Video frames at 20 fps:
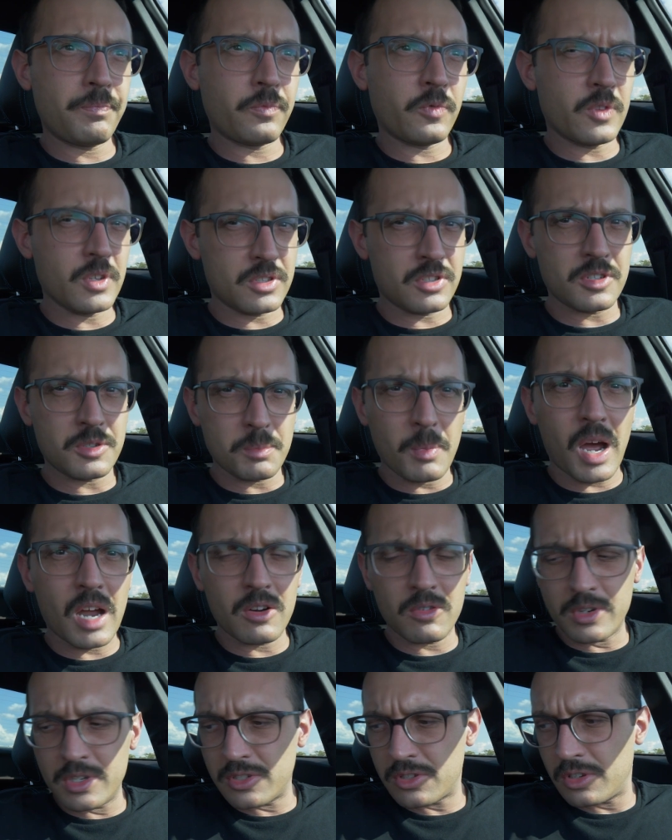this is my
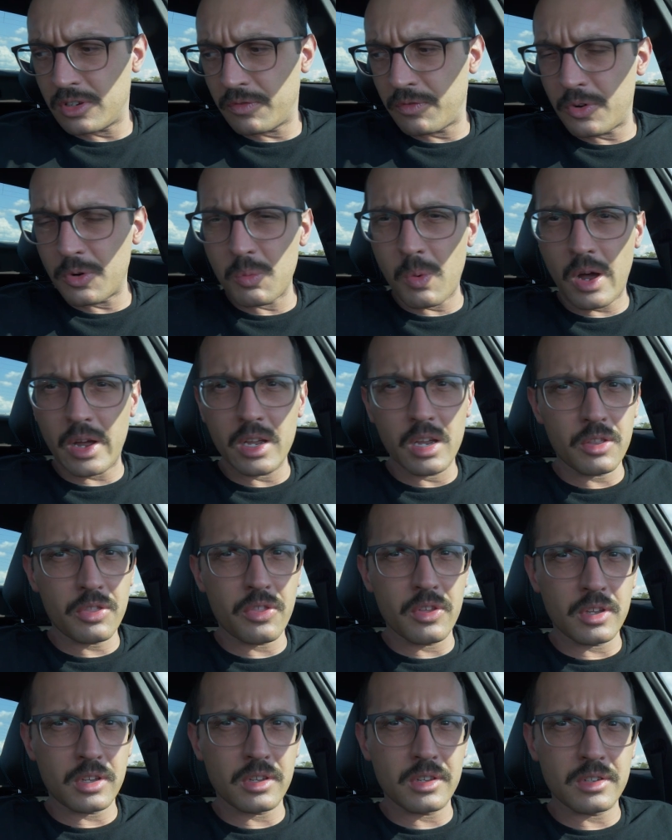reasoning for why I
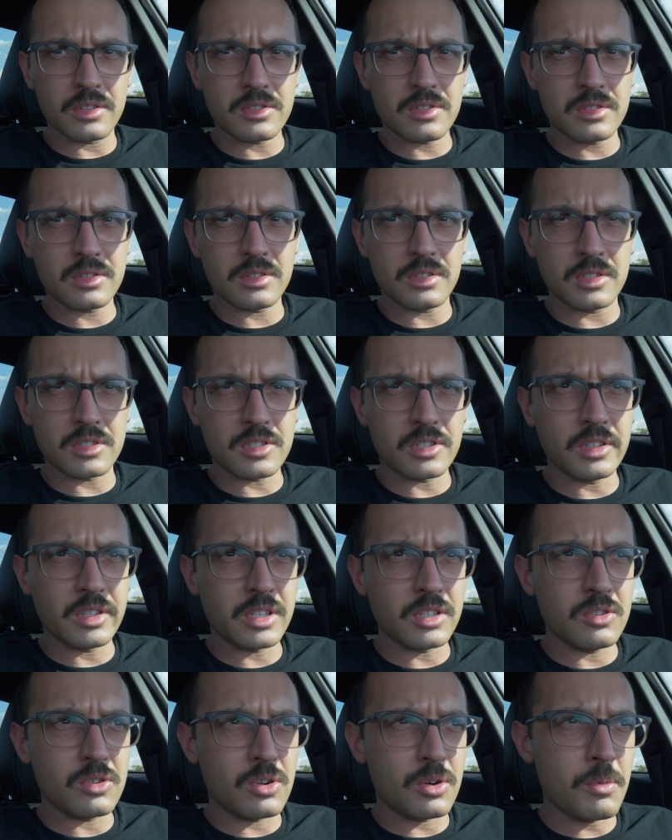think it's
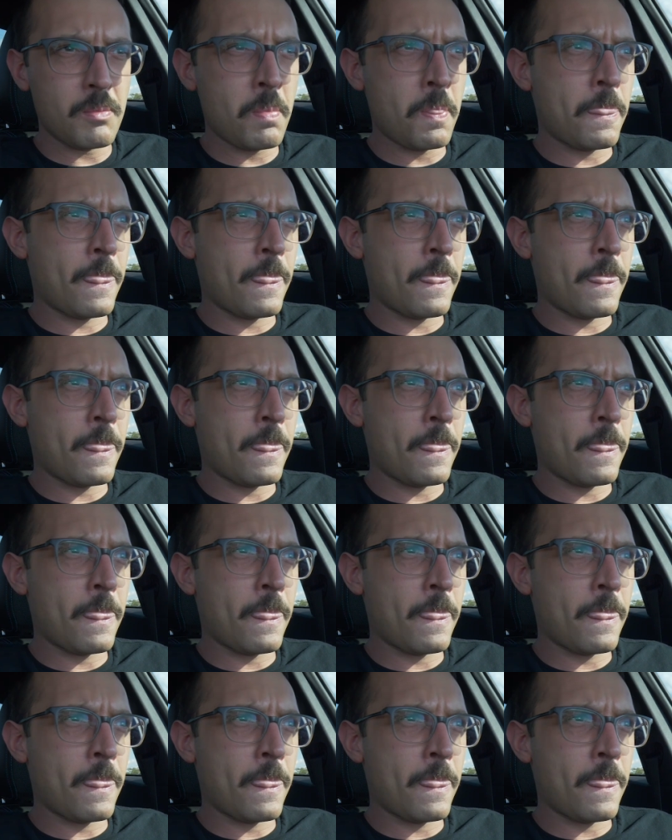legal.